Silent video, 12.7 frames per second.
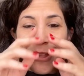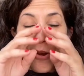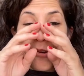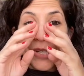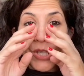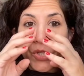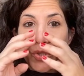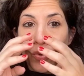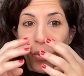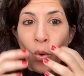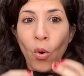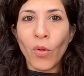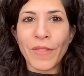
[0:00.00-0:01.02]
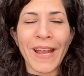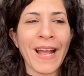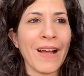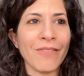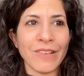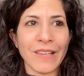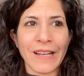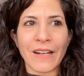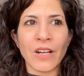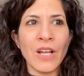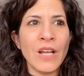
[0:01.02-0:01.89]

They're in school, they have like